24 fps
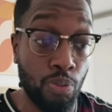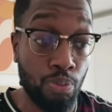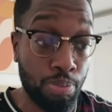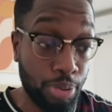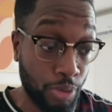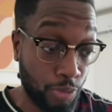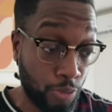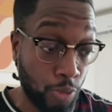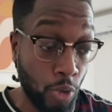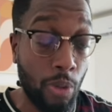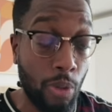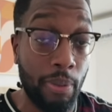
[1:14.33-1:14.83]

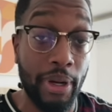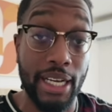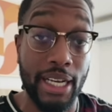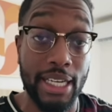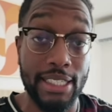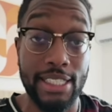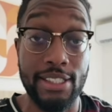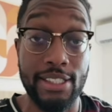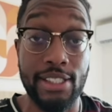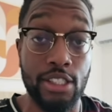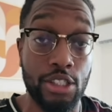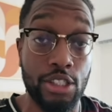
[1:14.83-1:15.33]
performing
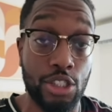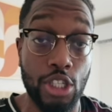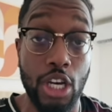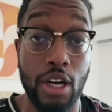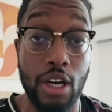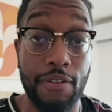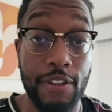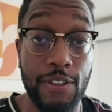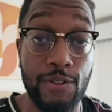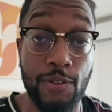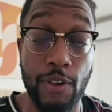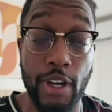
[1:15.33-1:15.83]
this as a
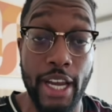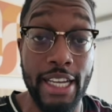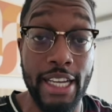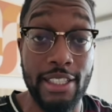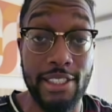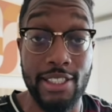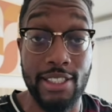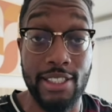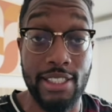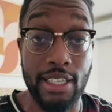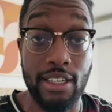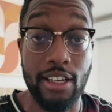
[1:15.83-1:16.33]
service for
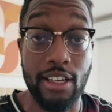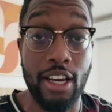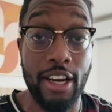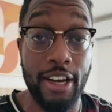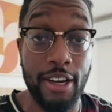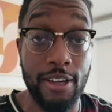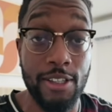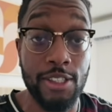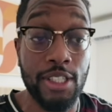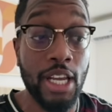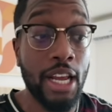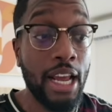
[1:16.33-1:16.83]
agency
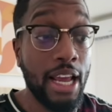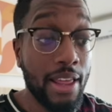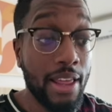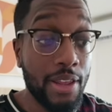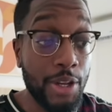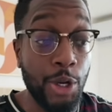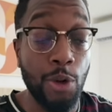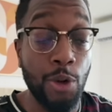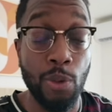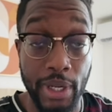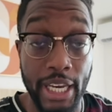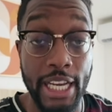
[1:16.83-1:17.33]
clients,
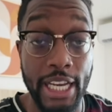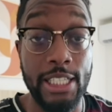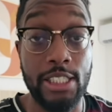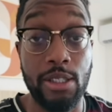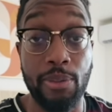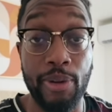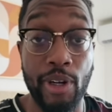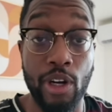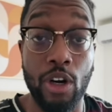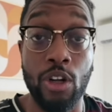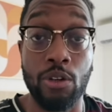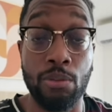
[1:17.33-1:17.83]
you need to
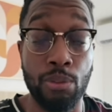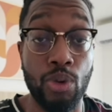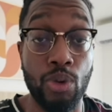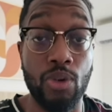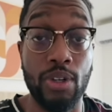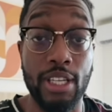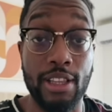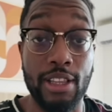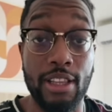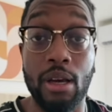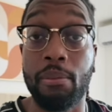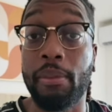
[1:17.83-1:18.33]
be
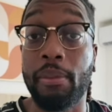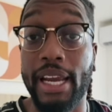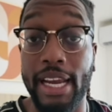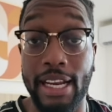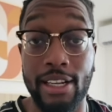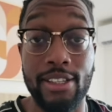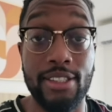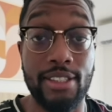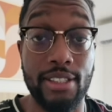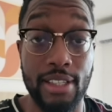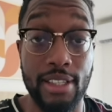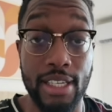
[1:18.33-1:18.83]
onboarding them
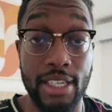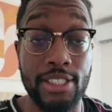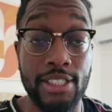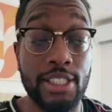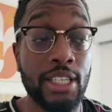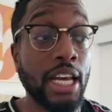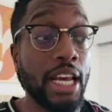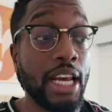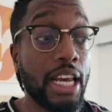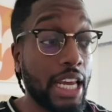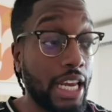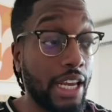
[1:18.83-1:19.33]
into
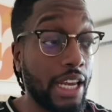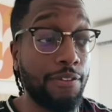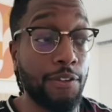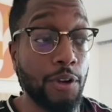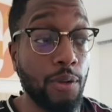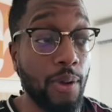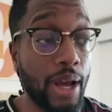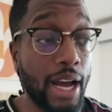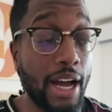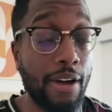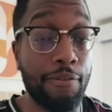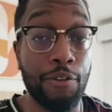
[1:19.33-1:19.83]
this. If
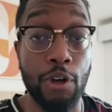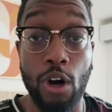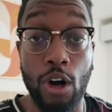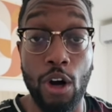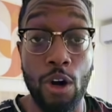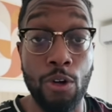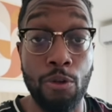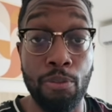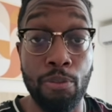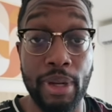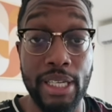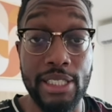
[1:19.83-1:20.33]
you have your
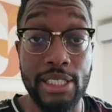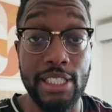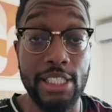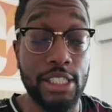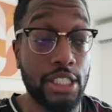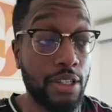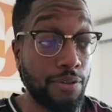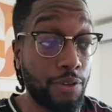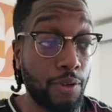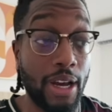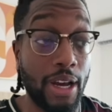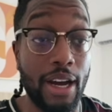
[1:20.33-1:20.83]
own
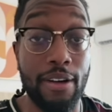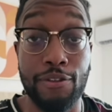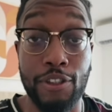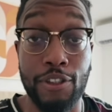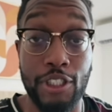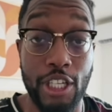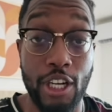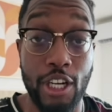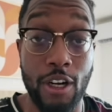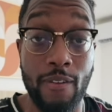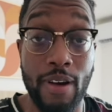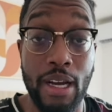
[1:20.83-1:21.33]
business, if you have
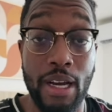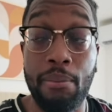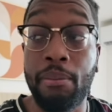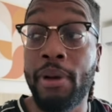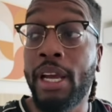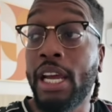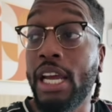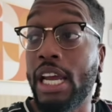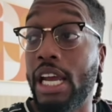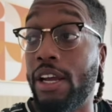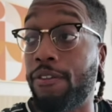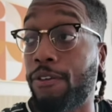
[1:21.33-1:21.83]
CRM,
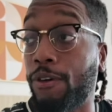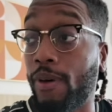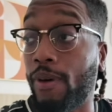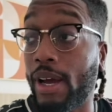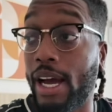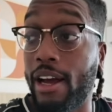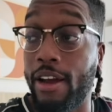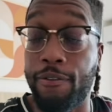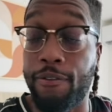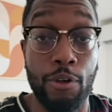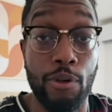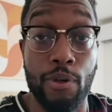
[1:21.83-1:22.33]
if
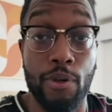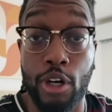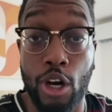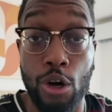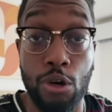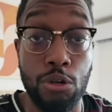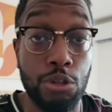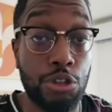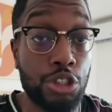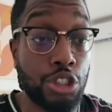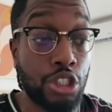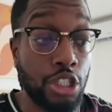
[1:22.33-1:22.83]
you're a
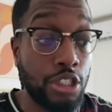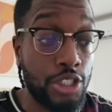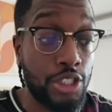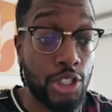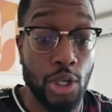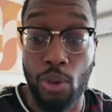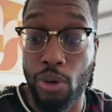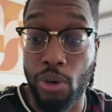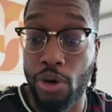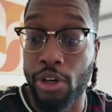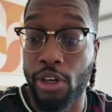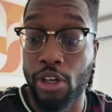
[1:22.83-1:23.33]
coach,
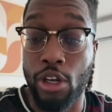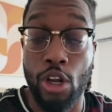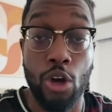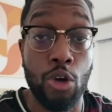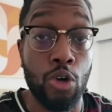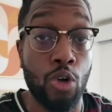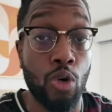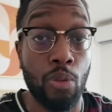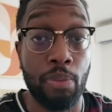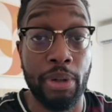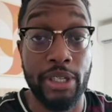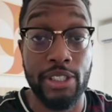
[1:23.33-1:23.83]
consultant,
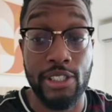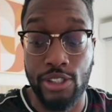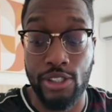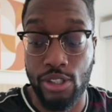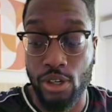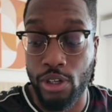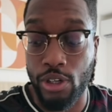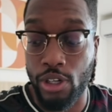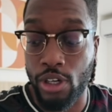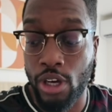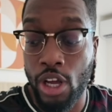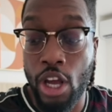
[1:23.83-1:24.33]
local business
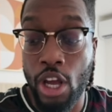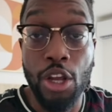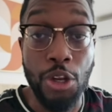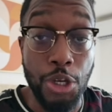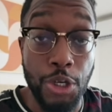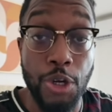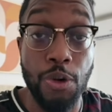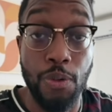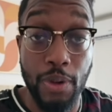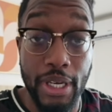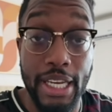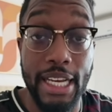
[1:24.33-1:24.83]
owner,
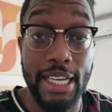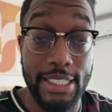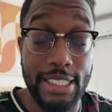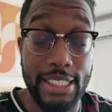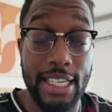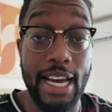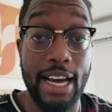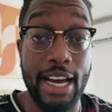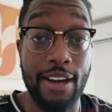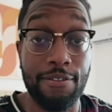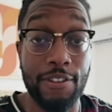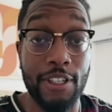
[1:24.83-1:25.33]
you need
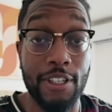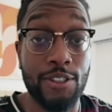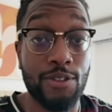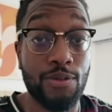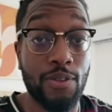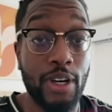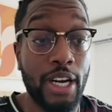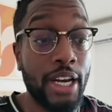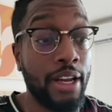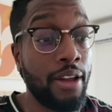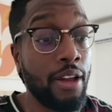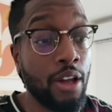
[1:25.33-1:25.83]
to have this,
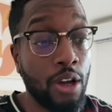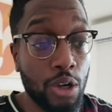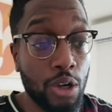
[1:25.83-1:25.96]
right?